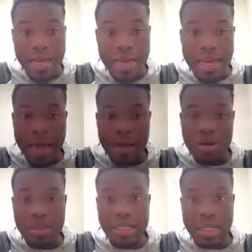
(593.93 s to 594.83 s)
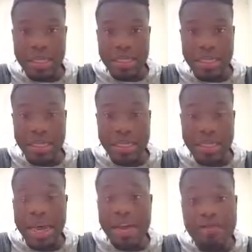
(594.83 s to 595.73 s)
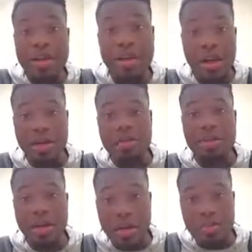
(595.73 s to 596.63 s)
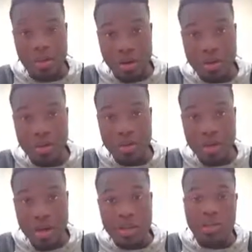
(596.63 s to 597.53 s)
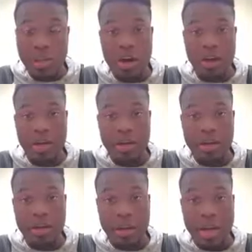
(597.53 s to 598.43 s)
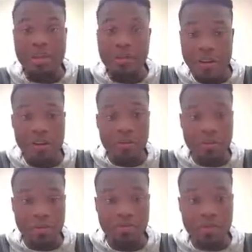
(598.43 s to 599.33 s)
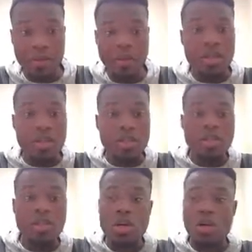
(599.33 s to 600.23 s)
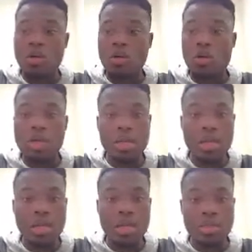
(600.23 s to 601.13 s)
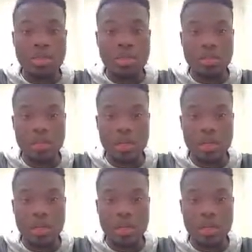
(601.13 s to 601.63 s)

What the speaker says: and I want to index every other number. starting at the first one. So let's